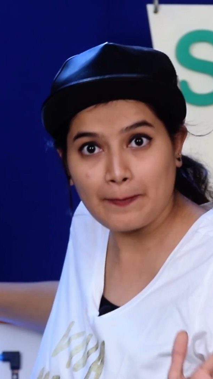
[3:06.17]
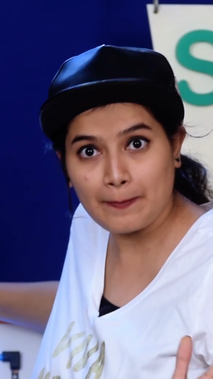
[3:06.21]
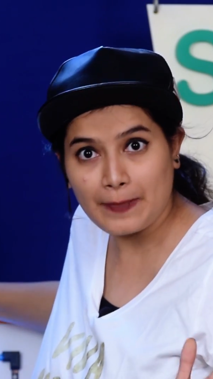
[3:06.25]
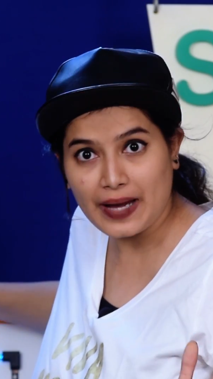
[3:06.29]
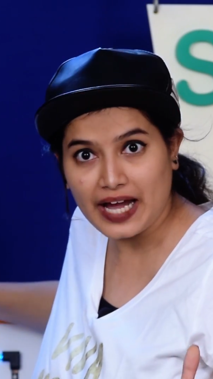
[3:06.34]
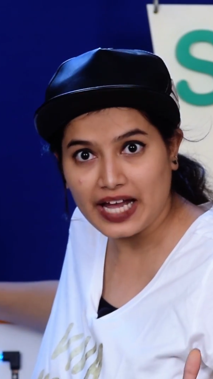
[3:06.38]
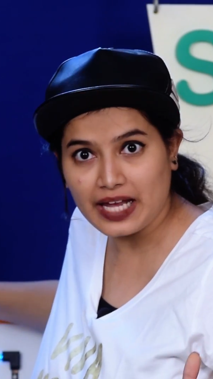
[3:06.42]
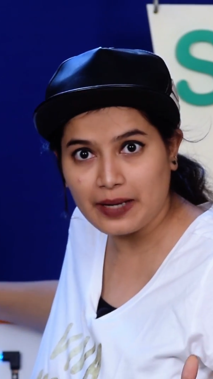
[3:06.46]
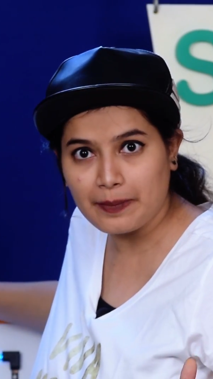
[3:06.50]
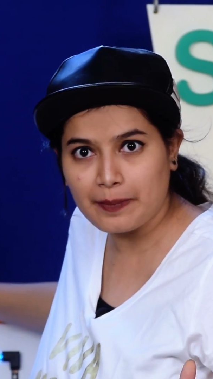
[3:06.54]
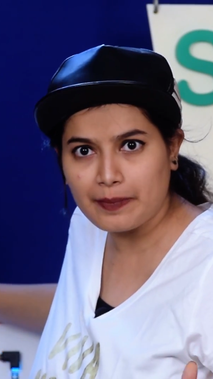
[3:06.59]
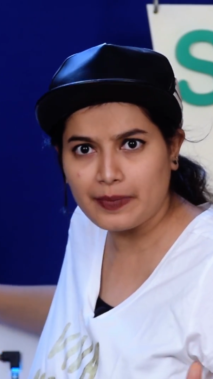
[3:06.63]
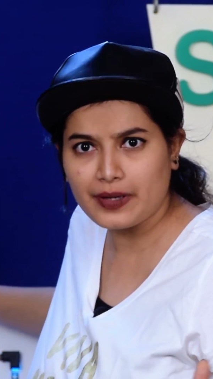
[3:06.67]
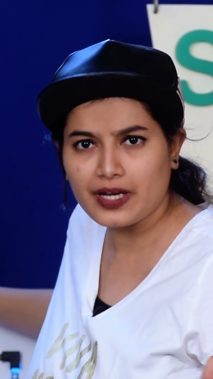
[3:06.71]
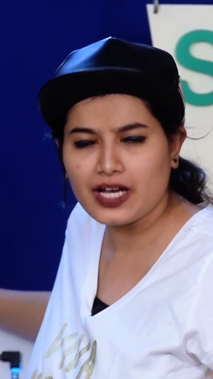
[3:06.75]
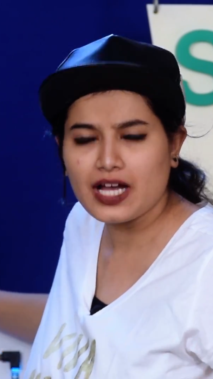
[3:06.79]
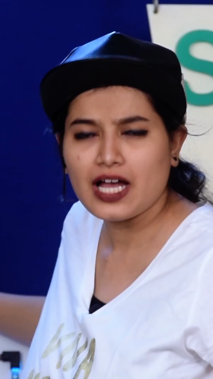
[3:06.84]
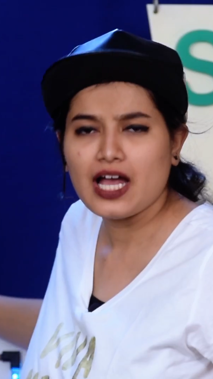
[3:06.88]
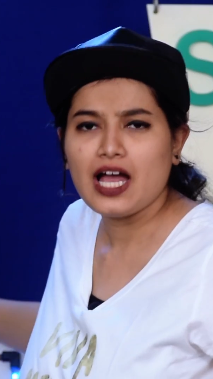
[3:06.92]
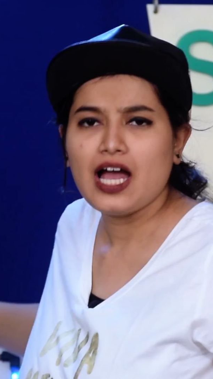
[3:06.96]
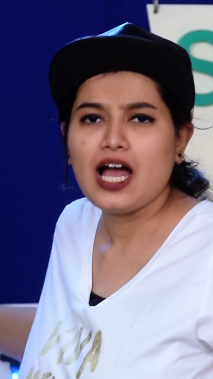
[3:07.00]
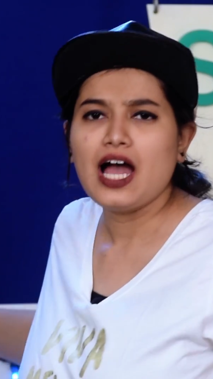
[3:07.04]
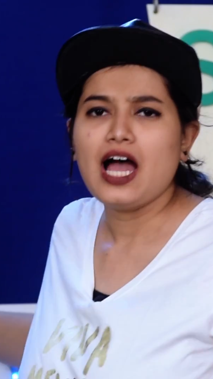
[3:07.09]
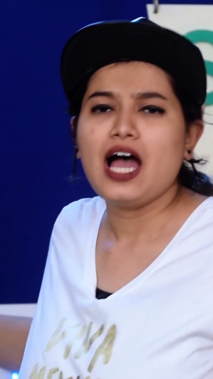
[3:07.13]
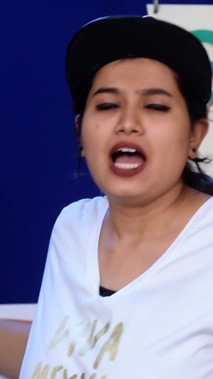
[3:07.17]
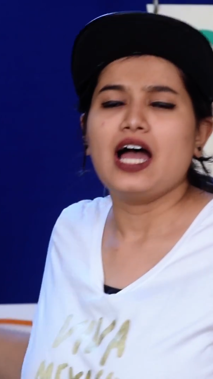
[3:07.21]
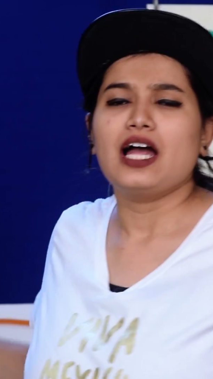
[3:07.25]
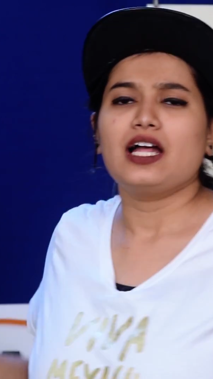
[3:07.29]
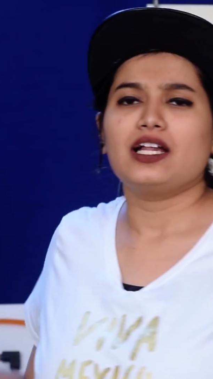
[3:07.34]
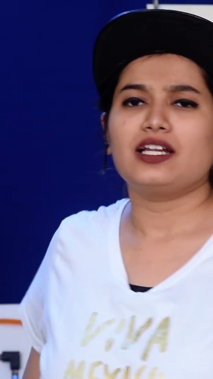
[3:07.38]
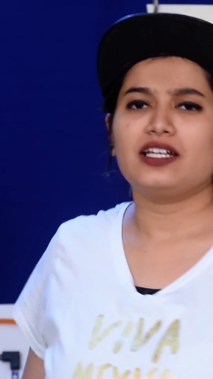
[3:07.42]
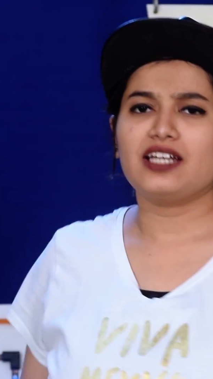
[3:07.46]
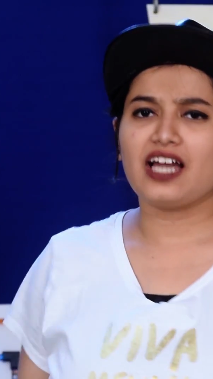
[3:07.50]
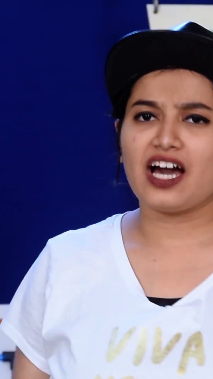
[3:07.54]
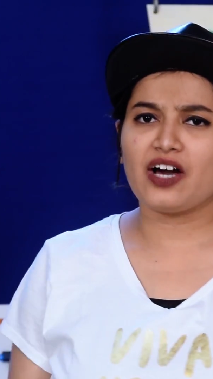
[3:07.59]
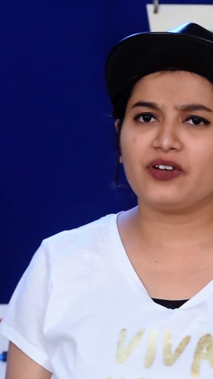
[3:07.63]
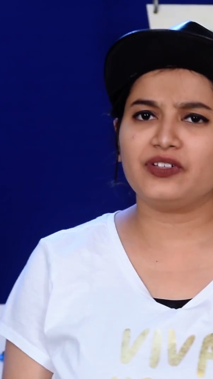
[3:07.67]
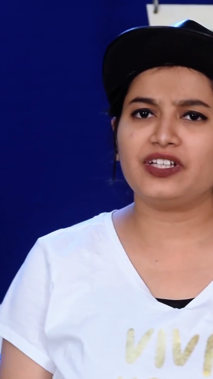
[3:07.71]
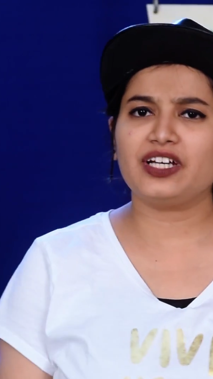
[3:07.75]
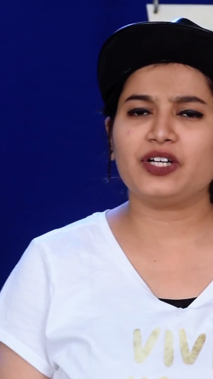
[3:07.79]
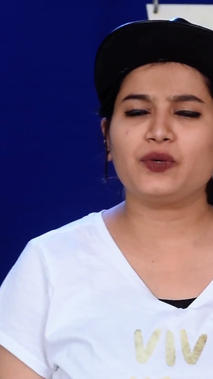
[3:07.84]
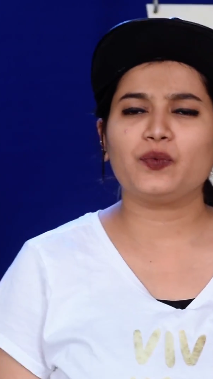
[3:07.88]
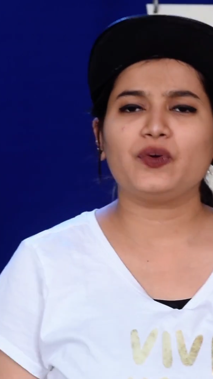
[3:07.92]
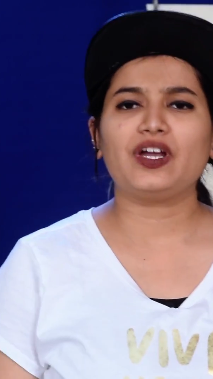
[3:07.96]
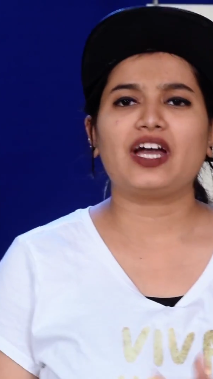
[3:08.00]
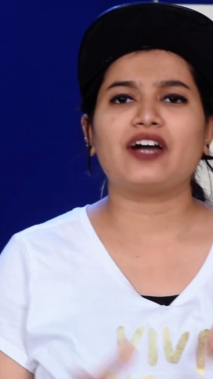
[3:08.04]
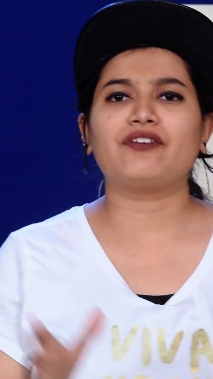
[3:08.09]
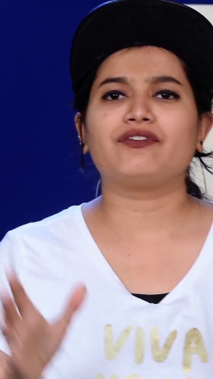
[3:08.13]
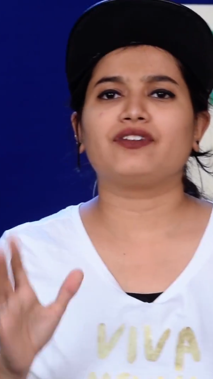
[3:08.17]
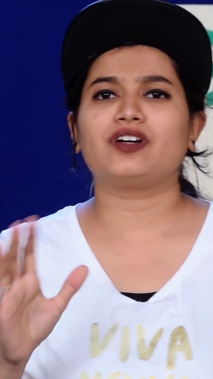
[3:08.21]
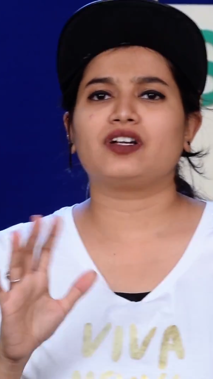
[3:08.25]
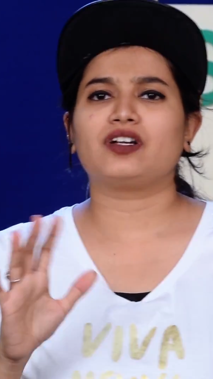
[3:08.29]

pipe. Now that we have